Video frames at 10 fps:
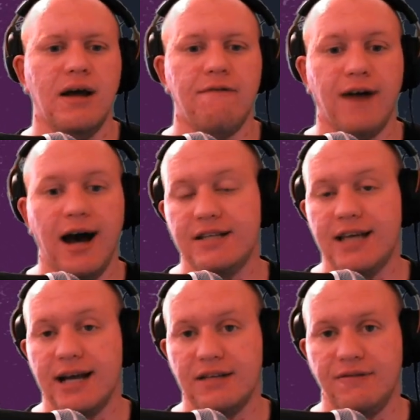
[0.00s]
five
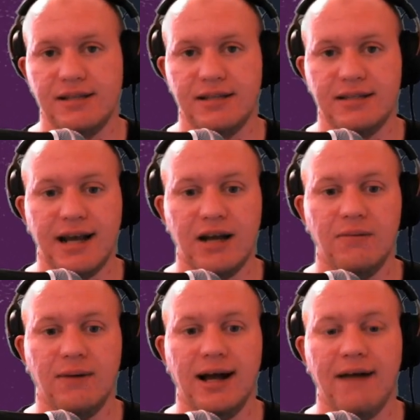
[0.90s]
attacks if it's the
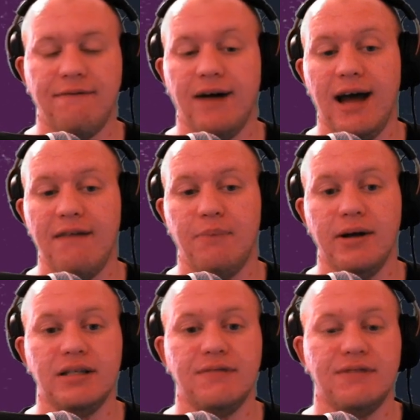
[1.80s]
second one, uh, five
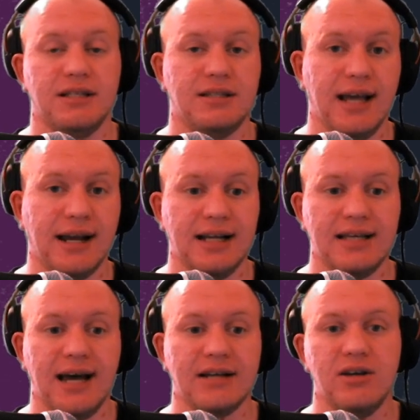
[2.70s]
points if it's the second
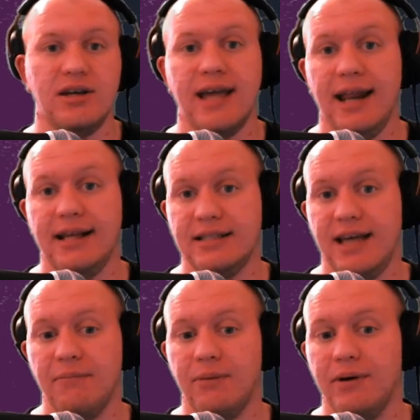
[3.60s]
attack, so you're getting
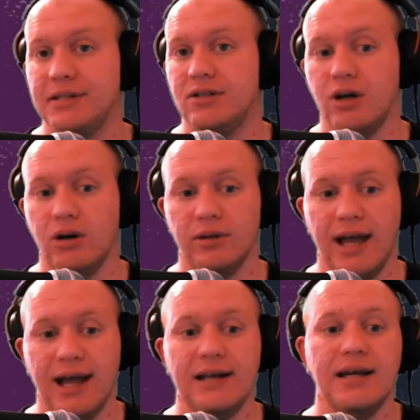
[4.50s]
10 points in total
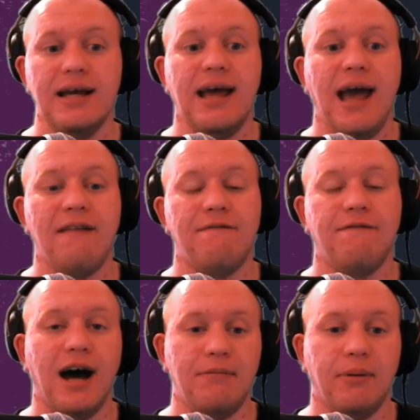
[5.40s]
then, and
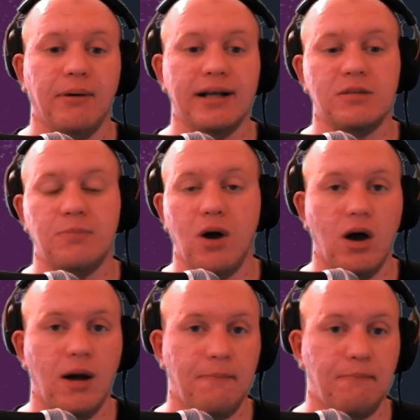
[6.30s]
five points
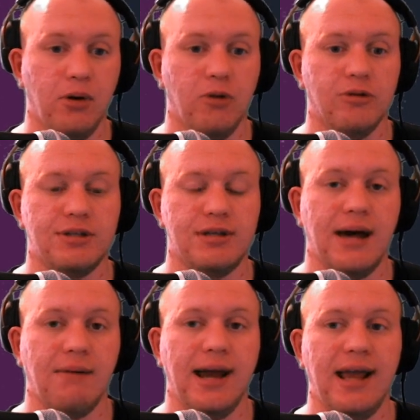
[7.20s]
per boost. So
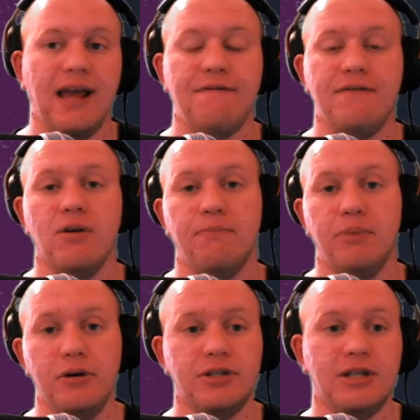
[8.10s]
that way, if you're
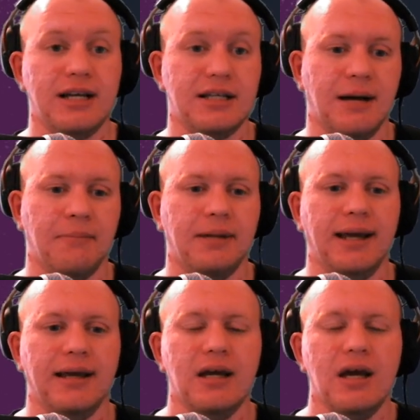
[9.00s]
boosting
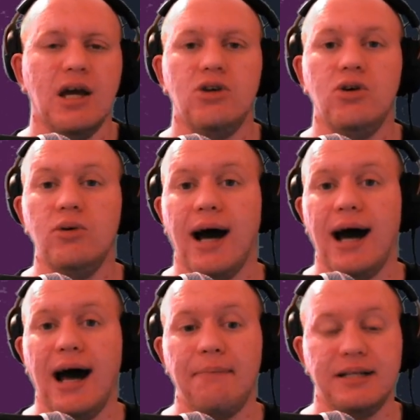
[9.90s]
something, you
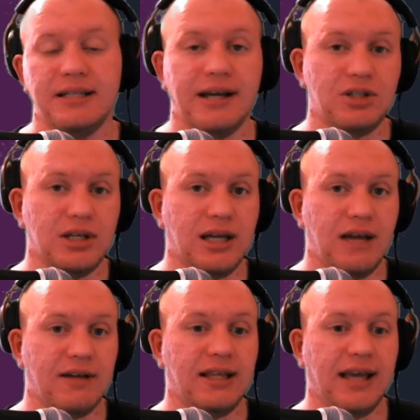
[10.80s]
are potentially
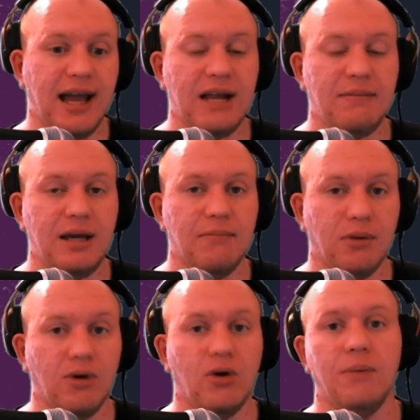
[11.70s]
giving the enemy
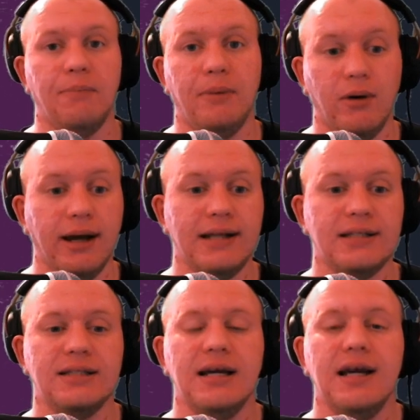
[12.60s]
more
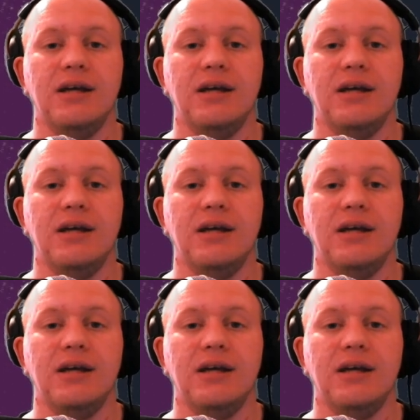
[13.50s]
points.